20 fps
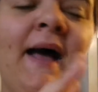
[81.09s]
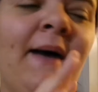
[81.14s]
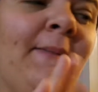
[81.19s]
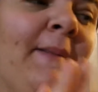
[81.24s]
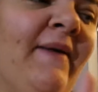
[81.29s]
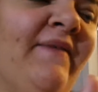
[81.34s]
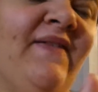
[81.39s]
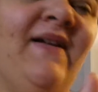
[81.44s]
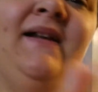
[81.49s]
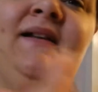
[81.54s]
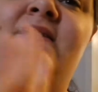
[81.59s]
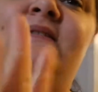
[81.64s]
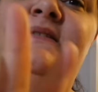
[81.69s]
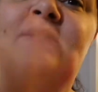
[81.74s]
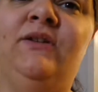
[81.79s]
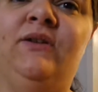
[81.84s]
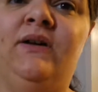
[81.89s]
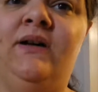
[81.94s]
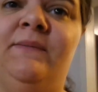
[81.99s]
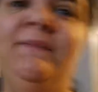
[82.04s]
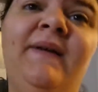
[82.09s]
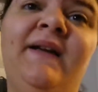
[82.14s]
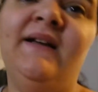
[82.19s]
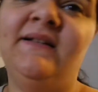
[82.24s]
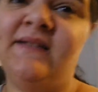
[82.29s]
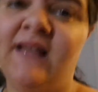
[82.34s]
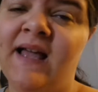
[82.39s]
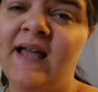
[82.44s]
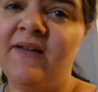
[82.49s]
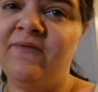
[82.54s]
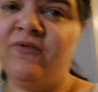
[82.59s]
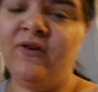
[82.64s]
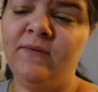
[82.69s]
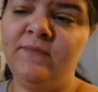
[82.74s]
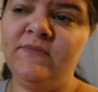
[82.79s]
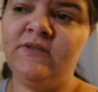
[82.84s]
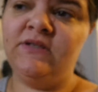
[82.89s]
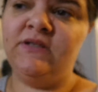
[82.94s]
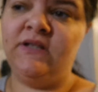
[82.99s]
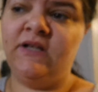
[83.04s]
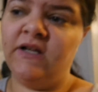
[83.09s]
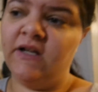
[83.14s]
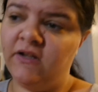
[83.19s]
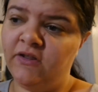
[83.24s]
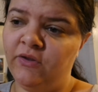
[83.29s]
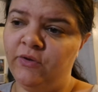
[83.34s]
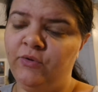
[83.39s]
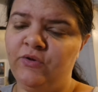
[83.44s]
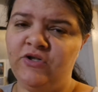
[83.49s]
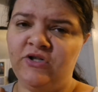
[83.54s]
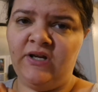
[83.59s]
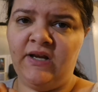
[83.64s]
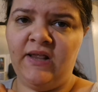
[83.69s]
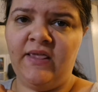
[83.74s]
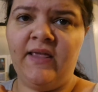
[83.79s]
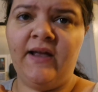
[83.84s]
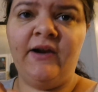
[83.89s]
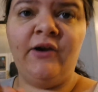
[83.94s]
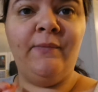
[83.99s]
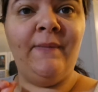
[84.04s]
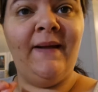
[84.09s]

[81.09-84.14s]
My fan is still on because I have come to the conclusion that no